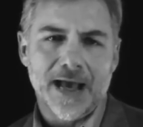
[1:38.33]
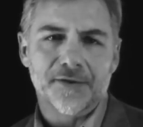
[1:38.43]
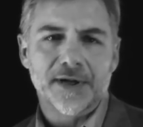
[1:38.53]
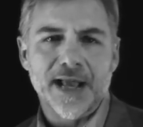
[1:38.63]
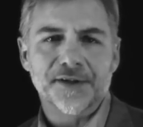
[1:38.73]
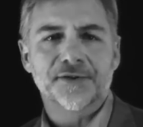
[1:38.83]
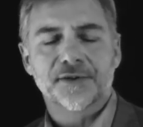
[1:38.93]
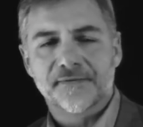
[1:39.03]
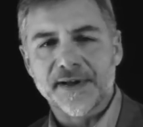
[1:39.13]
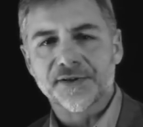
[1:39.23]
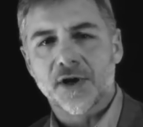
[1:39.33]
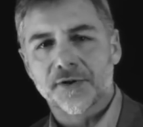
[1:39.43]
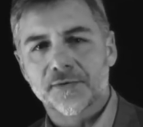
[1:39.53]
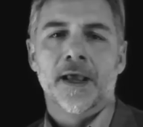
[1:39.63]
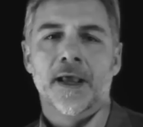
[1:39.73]
Now, the National Defense
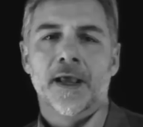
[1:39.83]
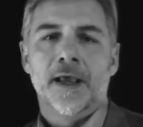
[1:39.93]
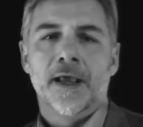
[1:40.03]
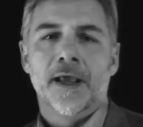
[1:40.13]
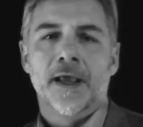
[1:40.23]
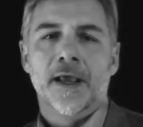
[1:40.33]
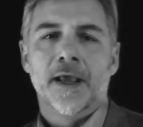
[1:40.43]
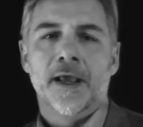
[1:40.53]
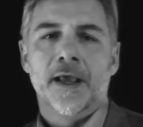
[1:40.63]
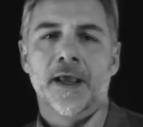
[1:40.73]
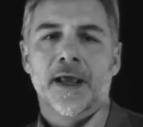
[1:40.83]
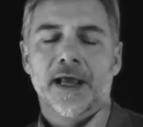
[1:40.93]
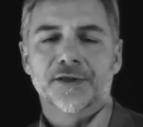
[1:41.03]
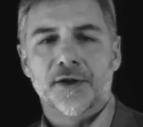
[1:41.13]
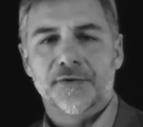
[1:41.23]
Authorization Act
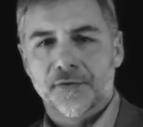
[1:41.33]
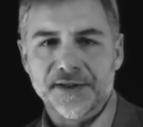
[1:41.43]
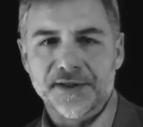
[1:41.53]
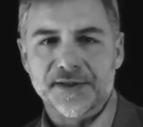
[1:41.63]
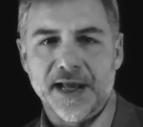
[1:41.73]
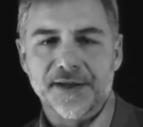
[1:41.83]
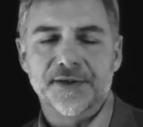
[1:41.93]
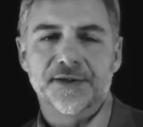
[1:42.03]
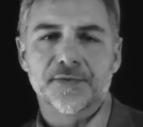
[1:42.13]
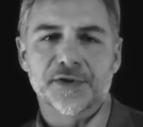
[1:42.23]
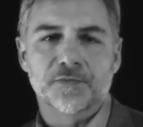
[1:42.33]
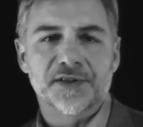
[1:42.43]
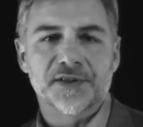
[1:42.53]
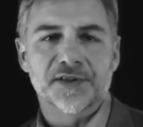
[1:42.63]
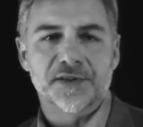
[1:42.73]
has gone through many stages. It was
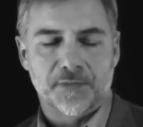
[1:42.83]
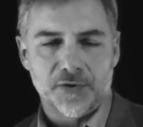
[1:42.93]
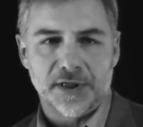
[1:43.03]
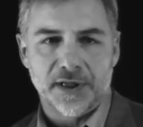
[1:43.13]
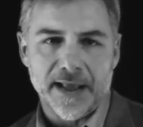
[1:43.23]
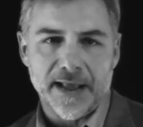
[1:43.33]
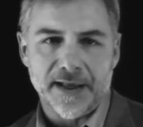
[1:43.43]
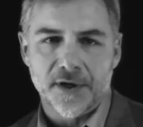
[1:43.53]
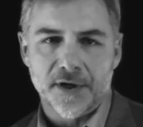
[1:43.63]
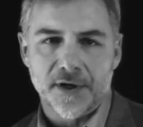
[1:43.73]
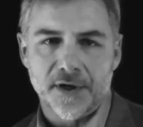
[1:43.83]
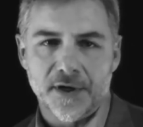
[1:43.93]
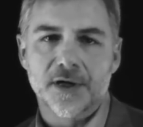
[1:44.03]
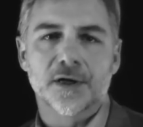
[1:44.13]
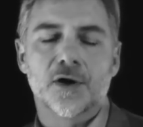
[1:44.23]
brought in supposedly to make us safer
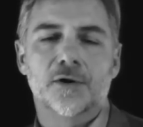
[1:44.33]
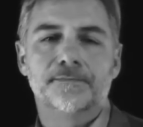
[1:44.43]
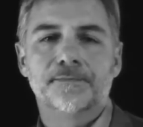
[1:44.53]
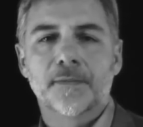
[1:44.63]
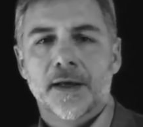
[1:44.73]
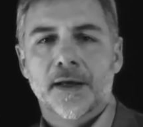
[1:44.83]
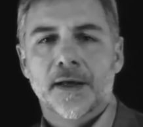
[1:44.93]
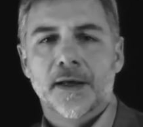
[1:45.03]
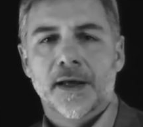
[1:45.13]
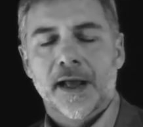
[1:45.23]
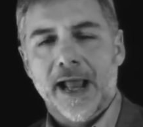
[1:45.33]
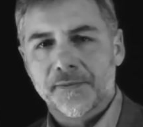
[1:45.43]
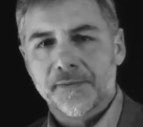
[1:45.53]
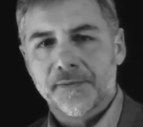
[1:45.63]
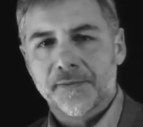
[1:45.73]
here at home.
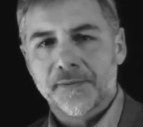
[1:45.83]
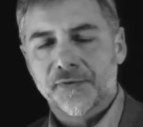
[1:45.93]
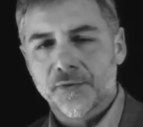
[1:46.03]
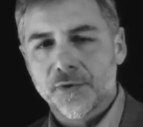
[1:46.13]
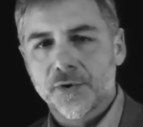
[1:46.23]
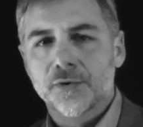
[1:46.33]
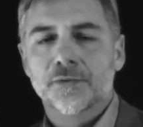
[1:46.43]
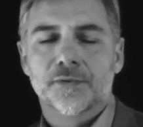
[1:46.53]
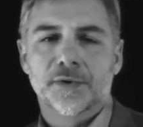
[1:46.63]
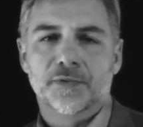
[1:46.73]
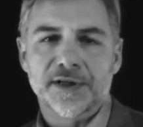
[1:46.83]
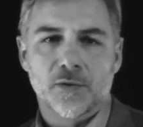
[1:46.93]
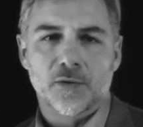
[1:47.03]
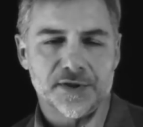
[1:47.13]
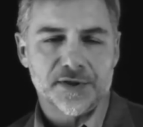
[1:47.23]
As it came through, the
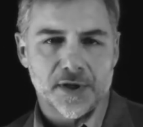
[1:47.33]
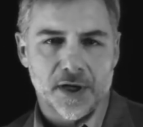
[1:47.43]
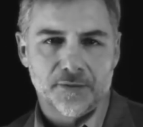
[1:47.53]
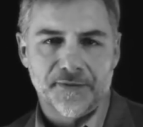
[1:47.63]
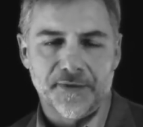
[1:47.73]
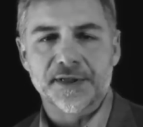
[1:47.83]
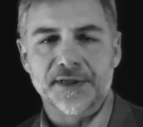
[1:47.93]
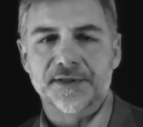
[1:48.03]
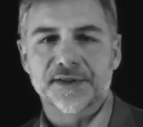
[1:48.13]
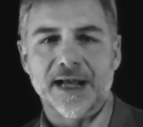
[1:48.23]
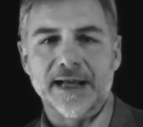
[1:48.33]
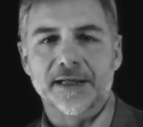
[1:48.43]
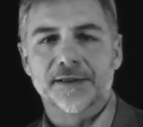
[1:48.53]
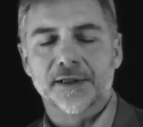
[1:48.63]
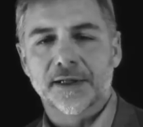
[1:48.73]
president was refusing to sign
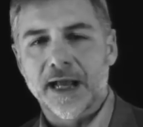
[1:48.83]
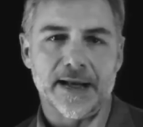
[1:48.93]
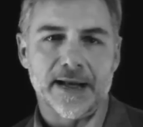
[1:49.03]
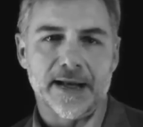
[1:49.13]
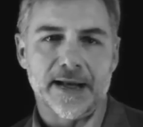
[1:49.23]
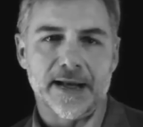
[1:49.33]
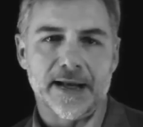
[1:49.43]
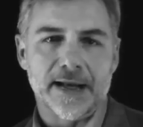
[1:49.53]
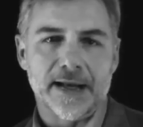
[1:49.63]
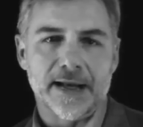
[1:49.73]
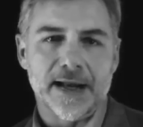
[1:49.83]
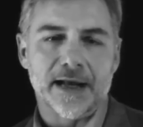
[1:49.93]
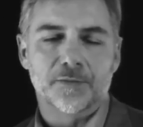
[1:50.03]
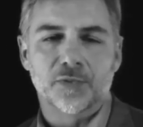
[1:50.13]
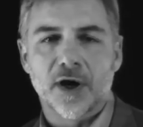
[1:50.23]
it. The Congress may or may
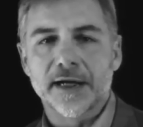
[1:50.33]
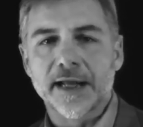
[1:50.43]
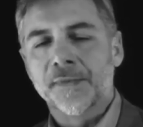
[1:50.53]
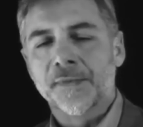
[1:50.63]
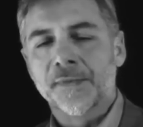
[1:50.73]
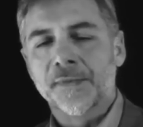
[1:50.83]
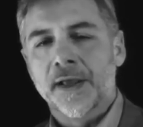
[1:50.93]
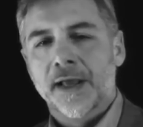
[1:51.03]
not have brought it in.